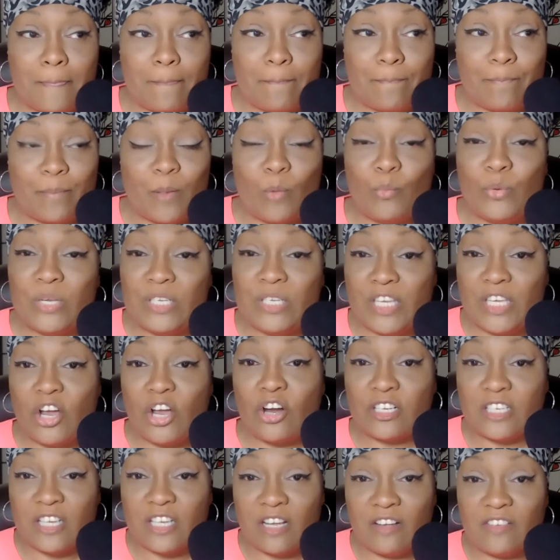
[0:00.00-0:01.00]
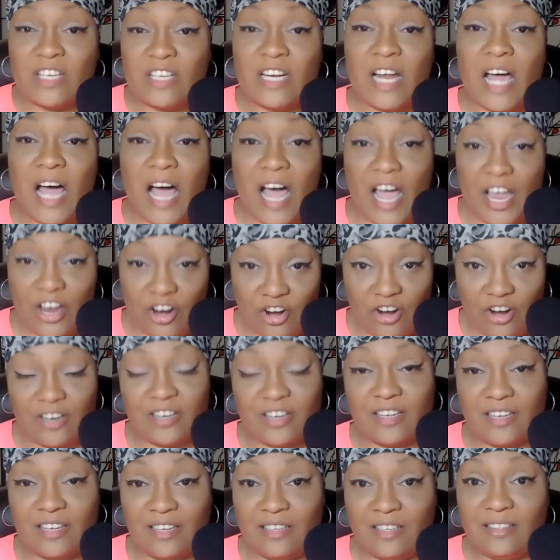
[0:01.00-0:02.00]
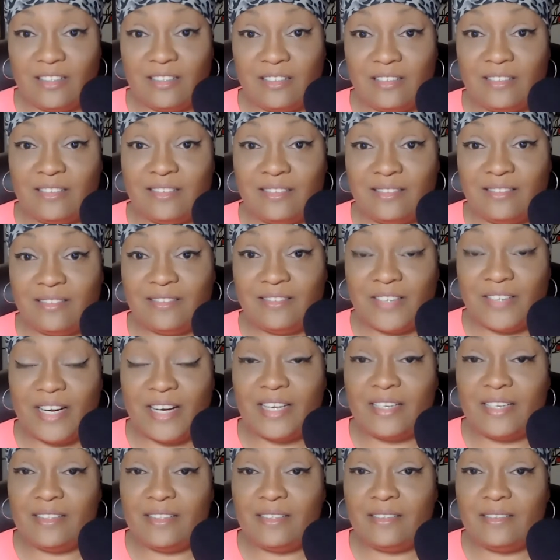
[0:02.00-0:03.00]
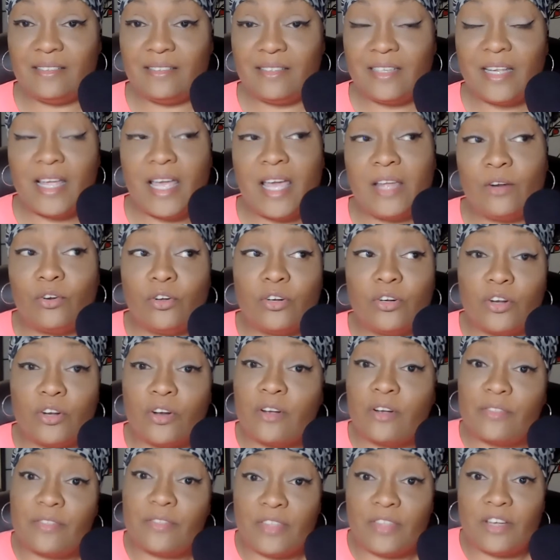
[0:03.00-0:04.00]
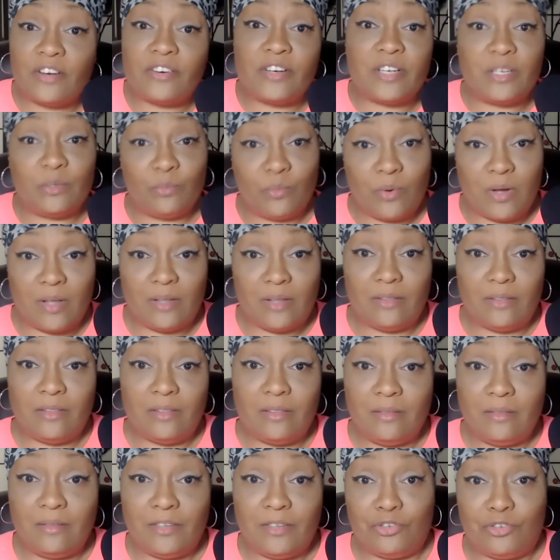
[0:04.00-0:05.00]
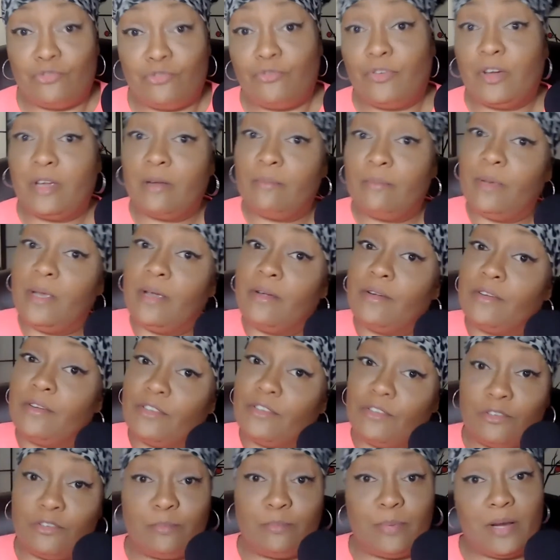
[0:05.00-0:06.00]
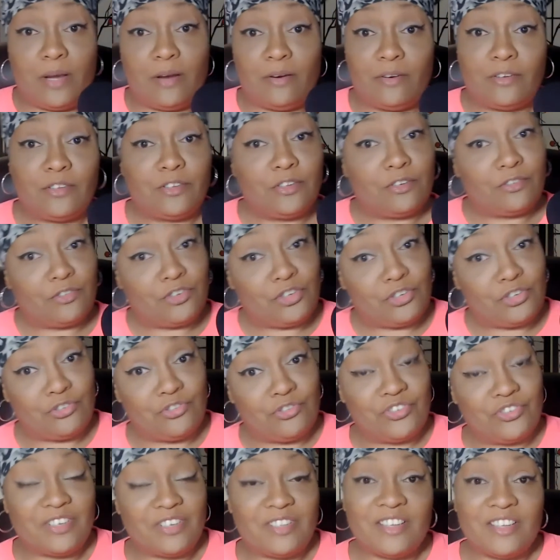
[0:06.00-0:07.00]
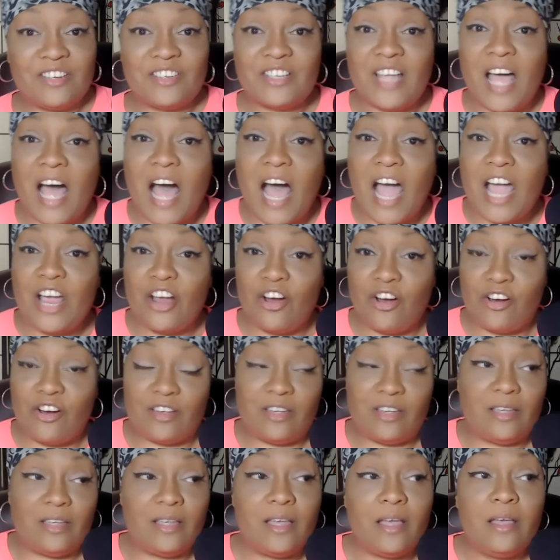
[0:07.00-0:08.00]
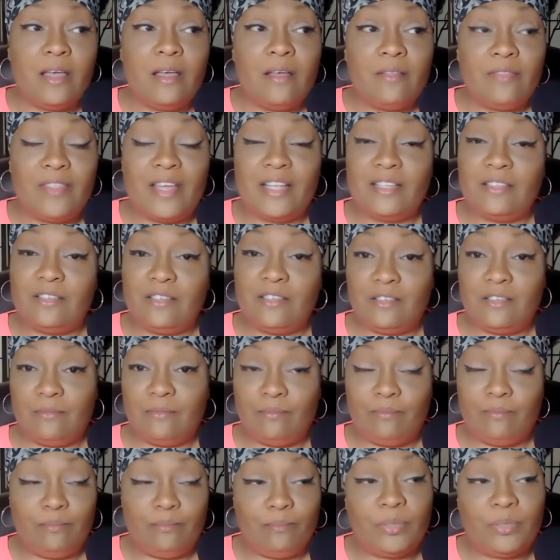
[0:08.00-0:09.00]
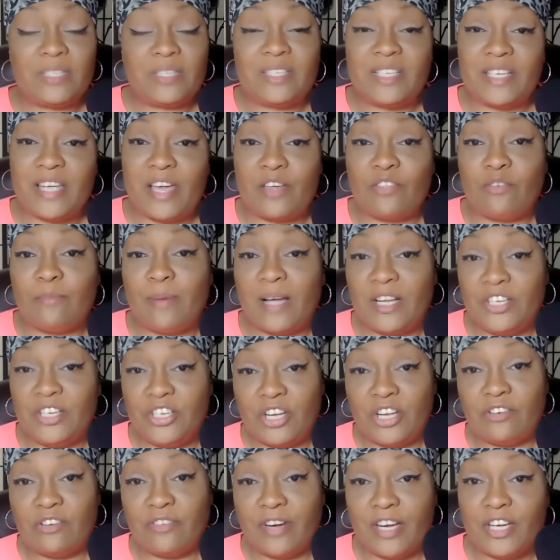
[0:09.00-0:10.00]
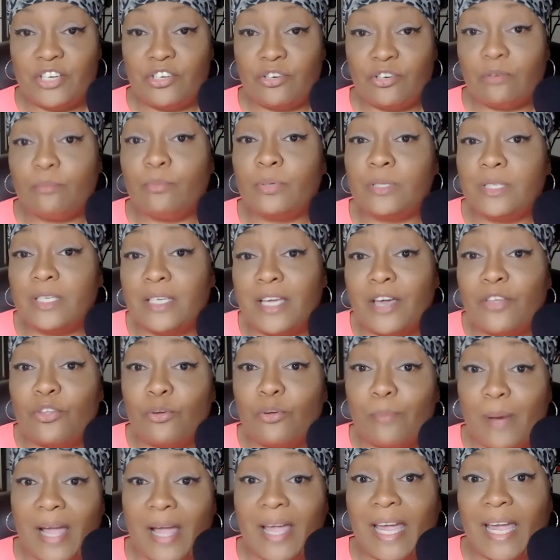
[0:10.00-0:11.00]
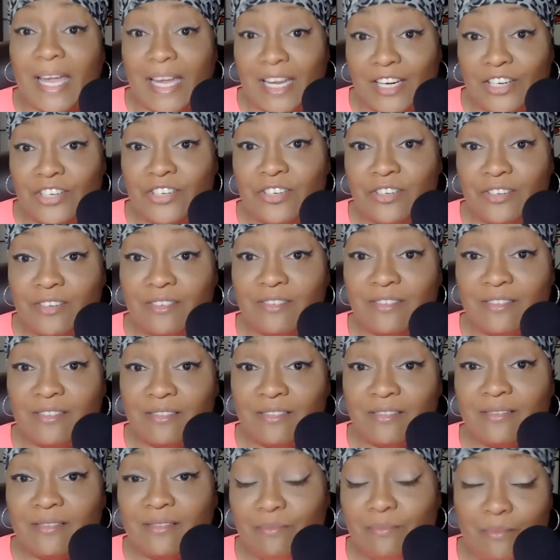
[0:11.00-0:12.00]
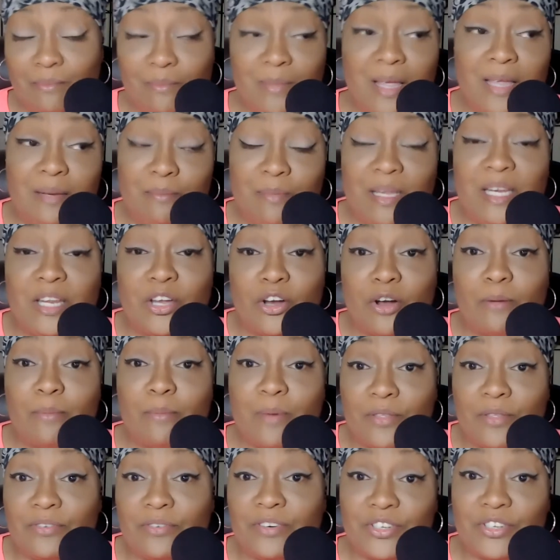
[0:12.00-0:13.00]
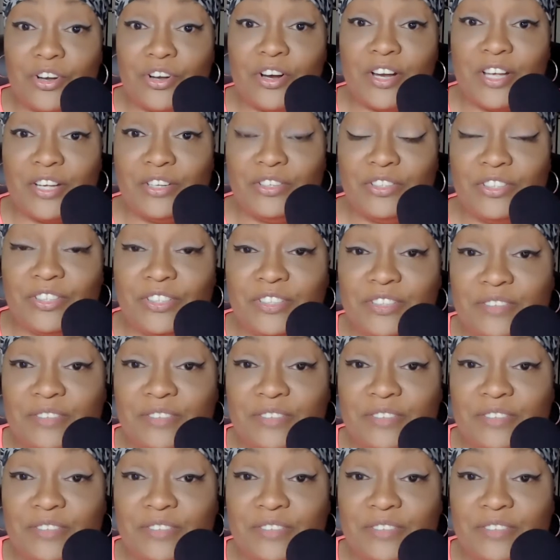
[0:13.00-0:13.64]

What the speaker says: we see ourselves in a hierarchy, right? And on earth, there is one. There's grandparents, there's parents, there's children. There's a hierarchy that's put together by generation or put together by age, meaning our mother is our elder.